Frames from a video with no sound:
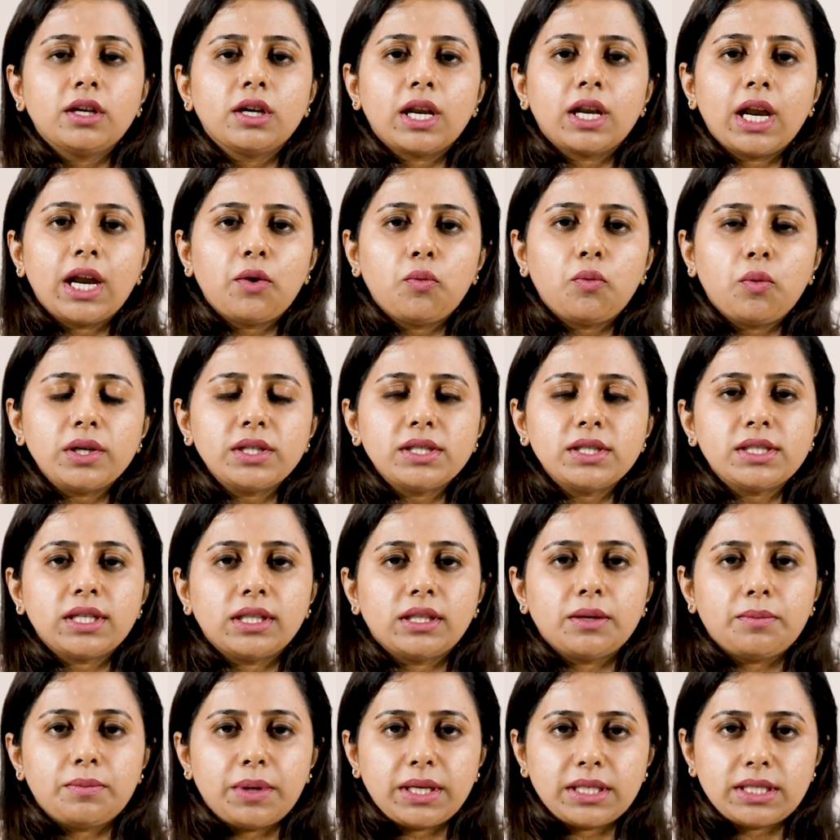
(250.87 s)
Grade 1s
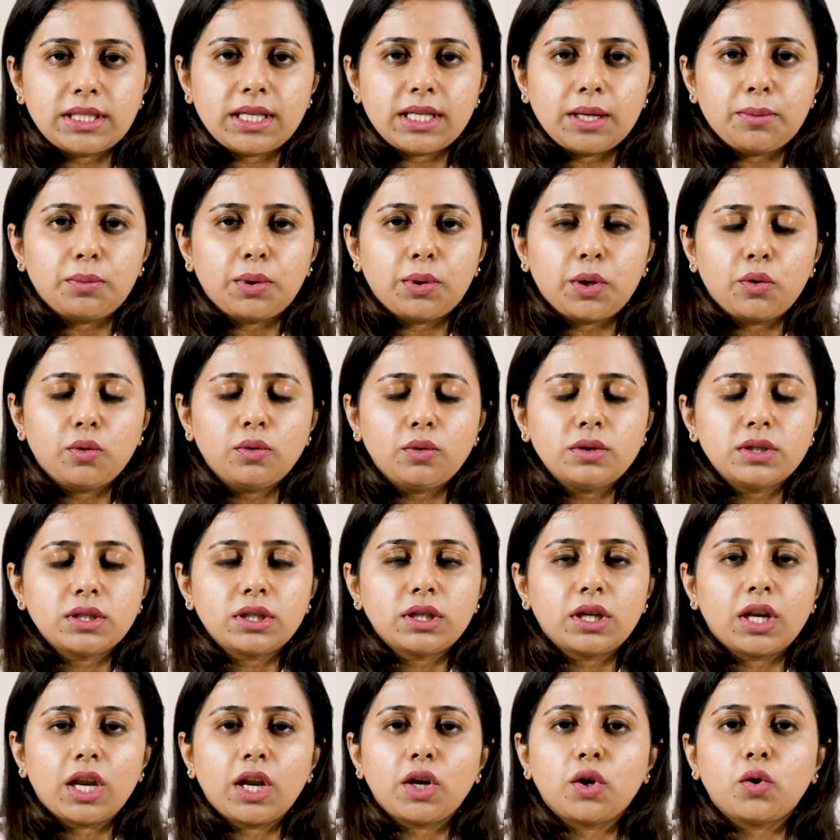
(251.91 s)
are the best
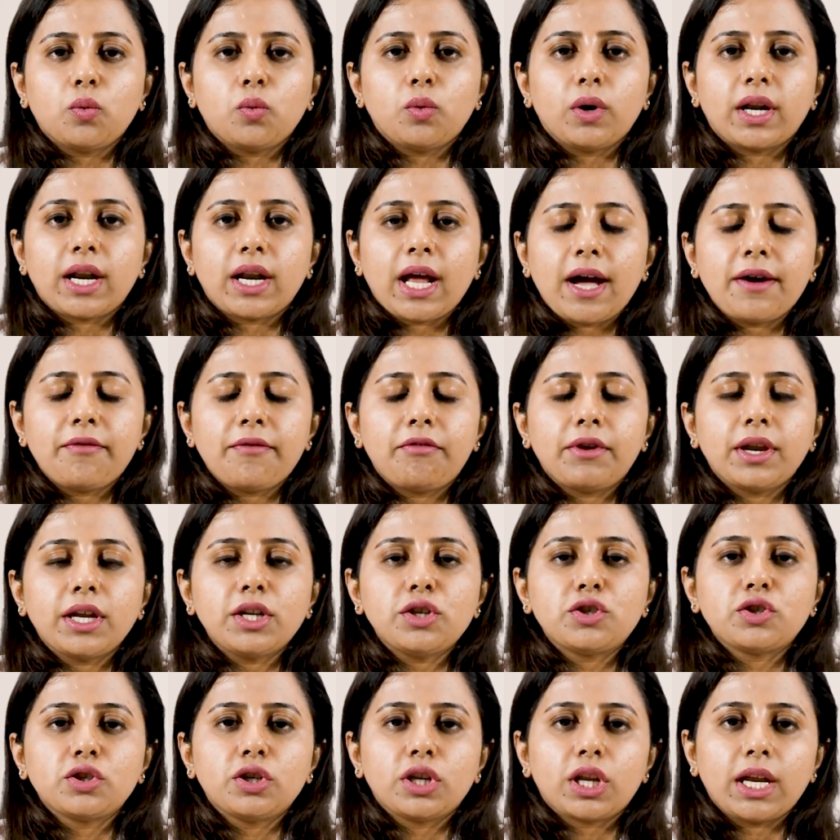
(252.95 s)
embryos, grade 2 are
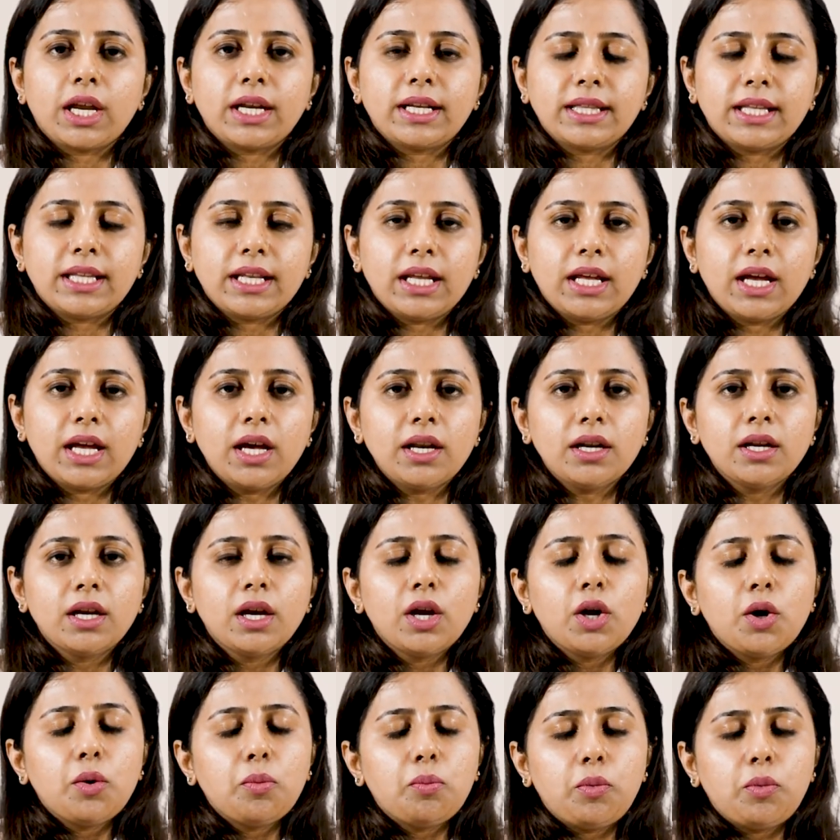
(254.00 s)
average, grade 3 are
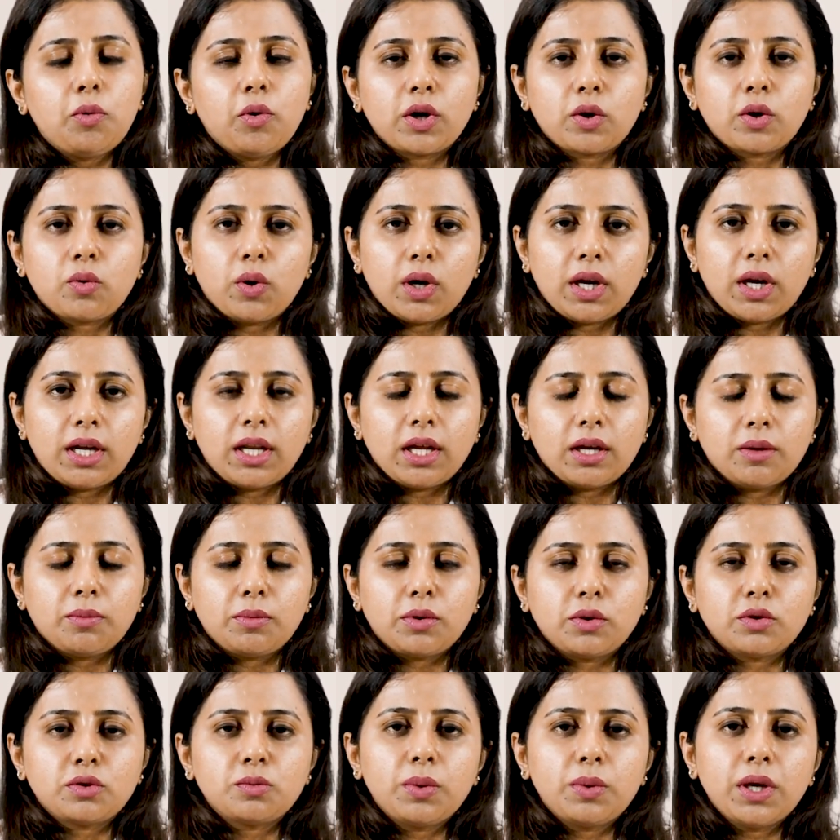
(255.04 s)
poor quality embryos.